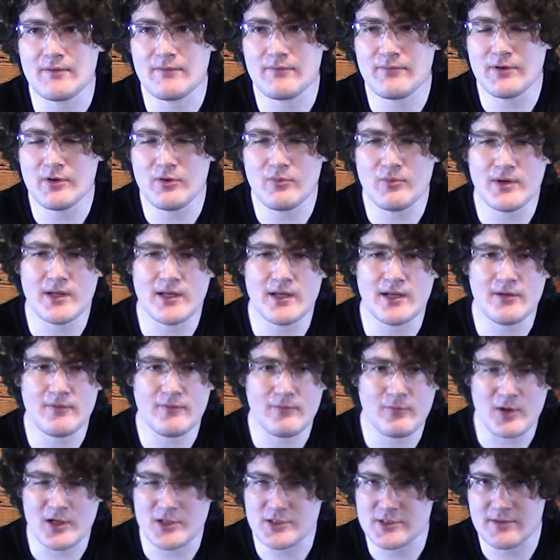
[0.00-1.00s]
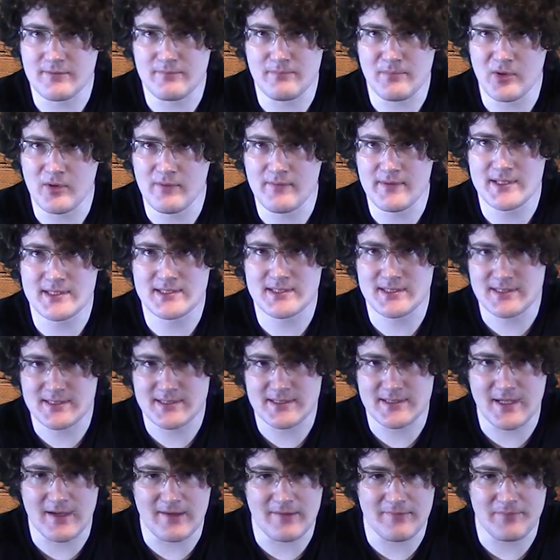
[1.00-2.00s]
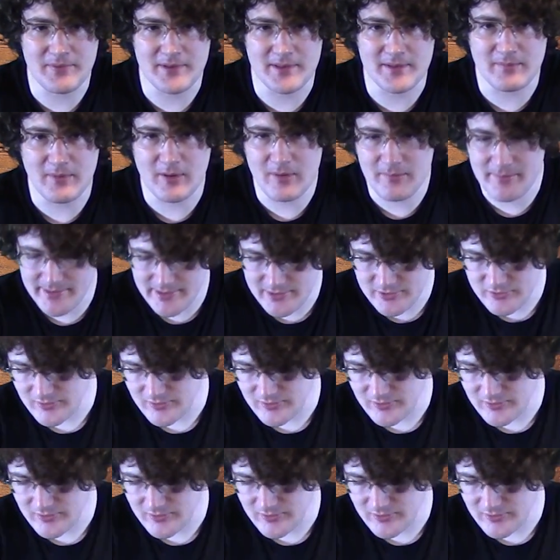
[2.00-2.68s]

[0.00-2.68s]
viewing, watching movies and stuff. But the moment you